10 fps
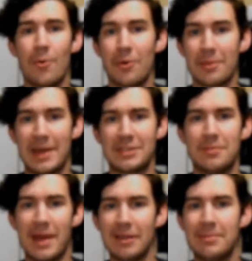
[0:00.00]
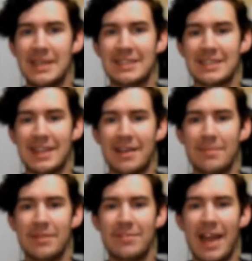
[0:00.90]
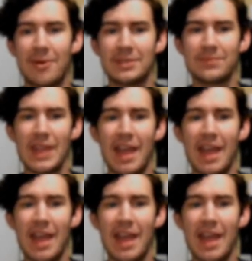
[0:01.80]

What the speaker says: ornamental metal pieces that have been found.